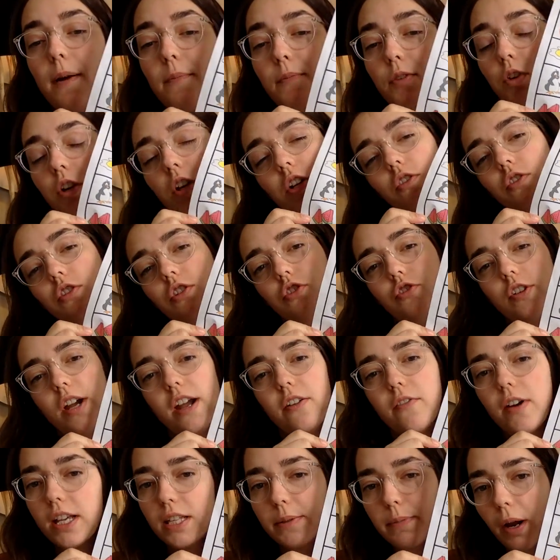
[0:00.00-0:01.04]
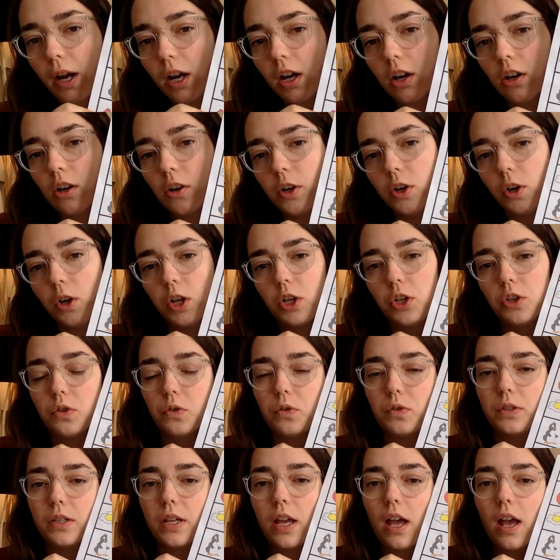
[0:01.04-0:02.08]
you can use your dry erase marker, or you can
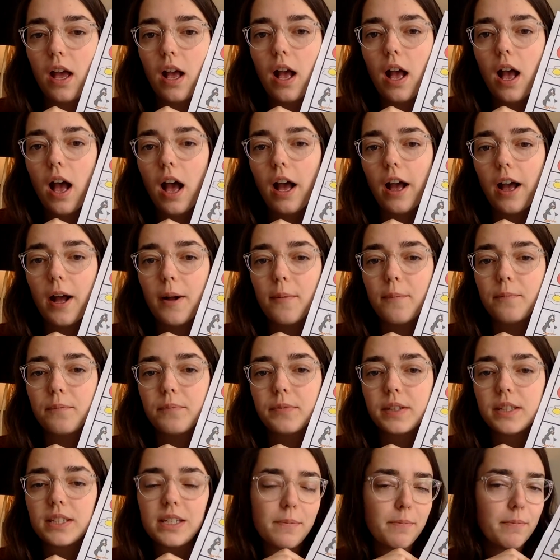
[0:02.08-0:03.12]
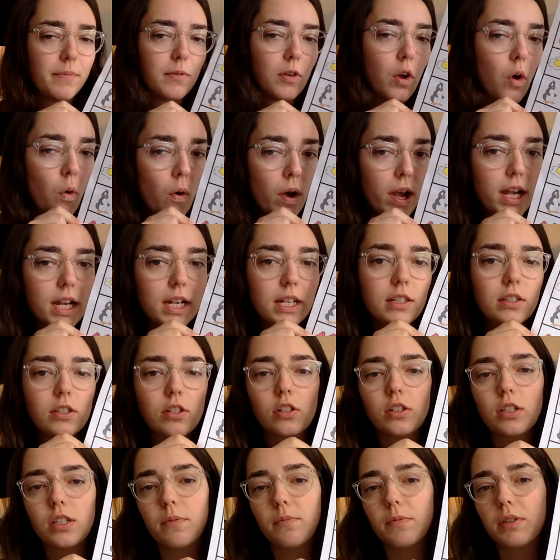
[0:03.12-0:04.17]
use some coins
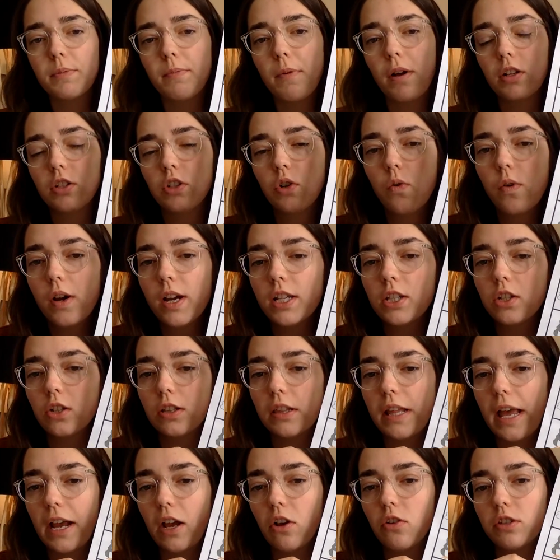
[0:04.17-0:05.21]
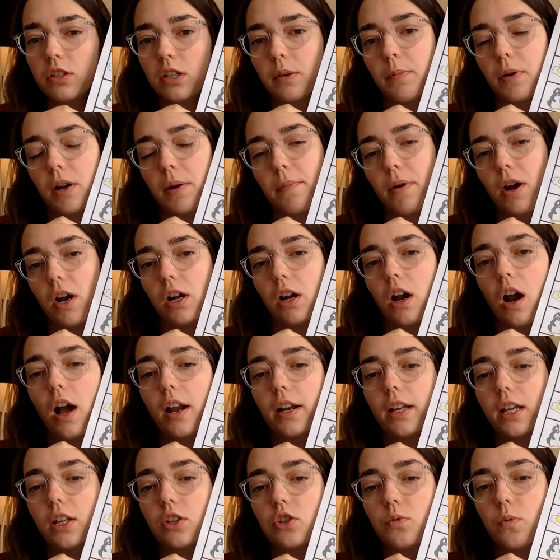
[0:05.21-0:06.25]
or some small toys or Legos to put a marker
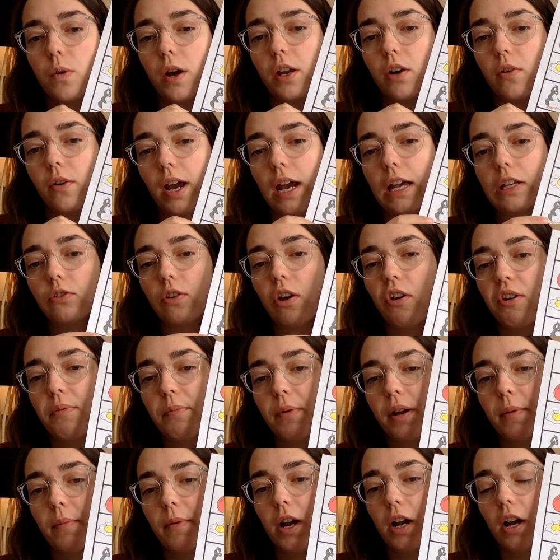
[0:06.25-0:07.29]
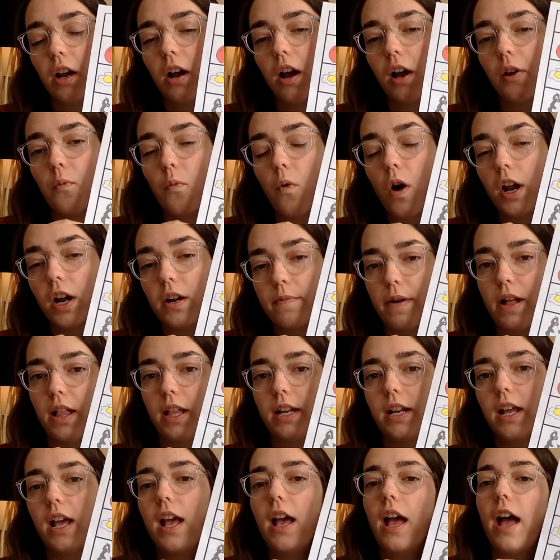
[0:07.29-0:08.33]
on each one. Okay, so I would put a marker on
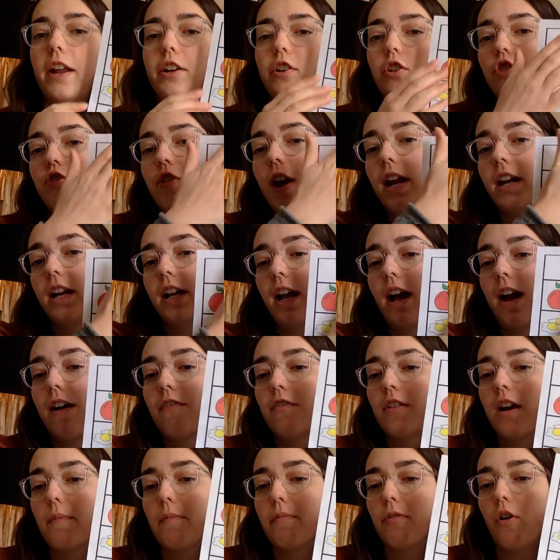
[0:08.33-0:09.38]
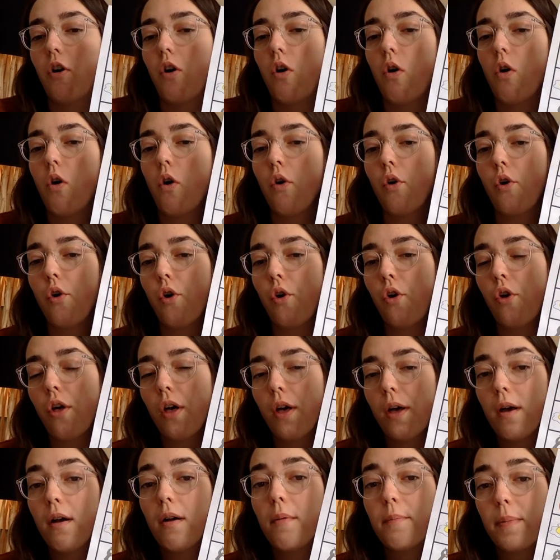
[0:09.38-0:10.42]
watermelon. And you're trying to cover up the whole
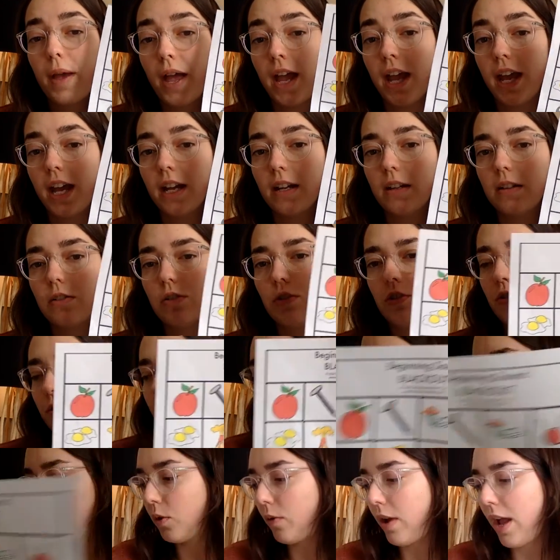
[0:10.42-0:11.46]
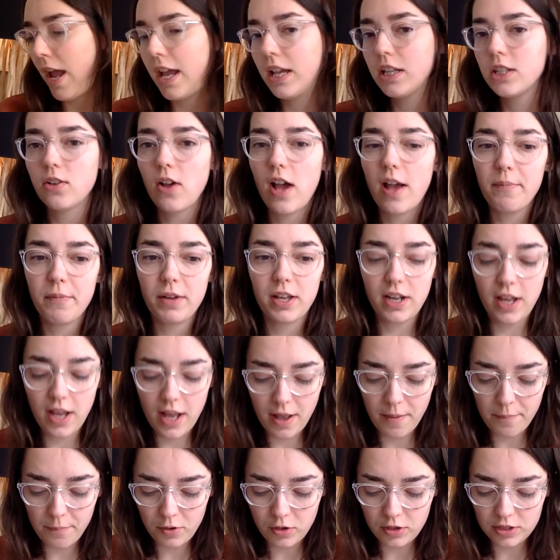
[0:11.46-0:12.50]
page. Okay, so I'm going
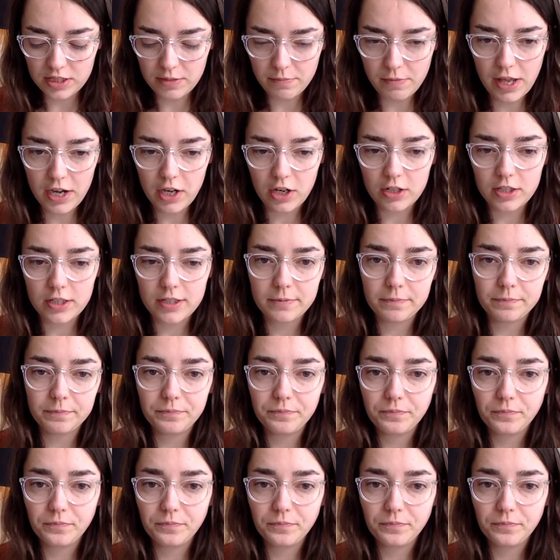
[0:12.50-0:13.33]
to pull some letters.